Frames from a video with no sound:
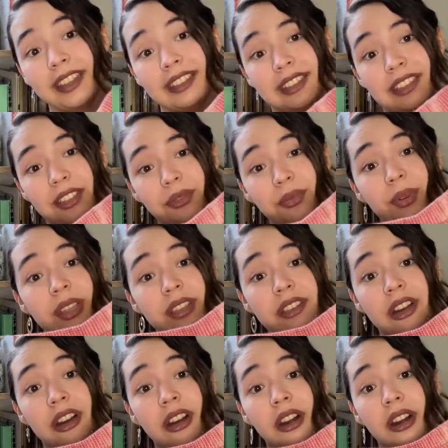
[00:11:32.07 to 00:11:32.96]
This was
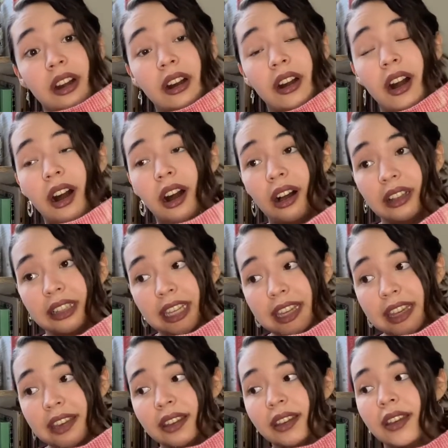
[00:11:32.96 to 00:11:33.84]
her
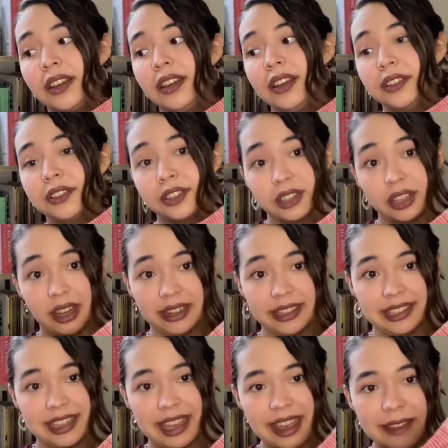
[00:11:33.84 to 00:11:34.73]
holly sock
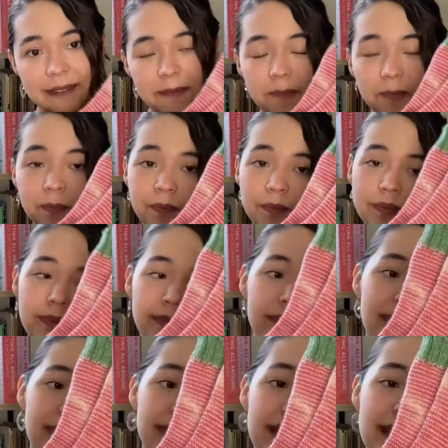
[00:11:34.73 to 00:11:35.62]
set.
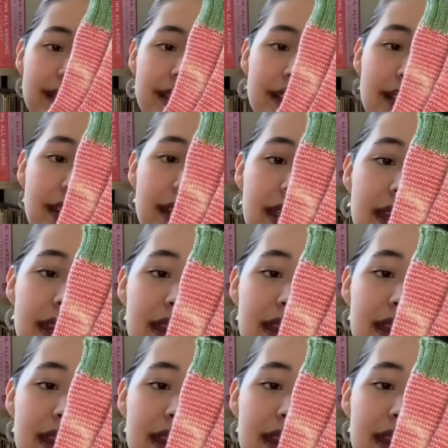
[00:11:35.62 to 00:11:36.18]
It